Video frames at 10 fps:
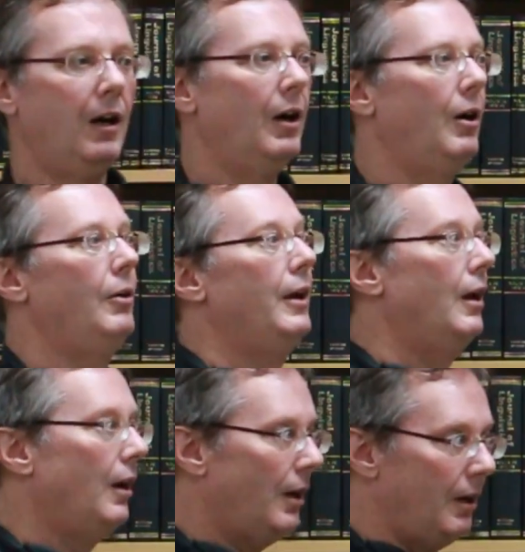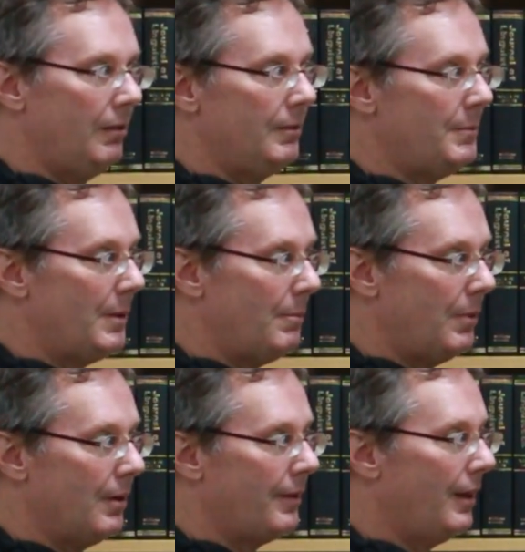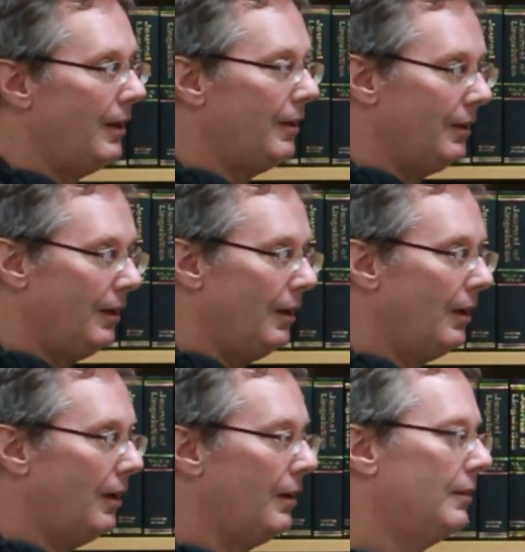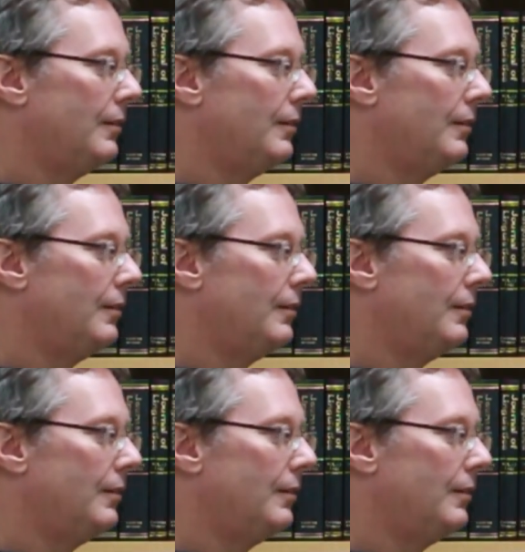Oh yeah, I remember that, yeah.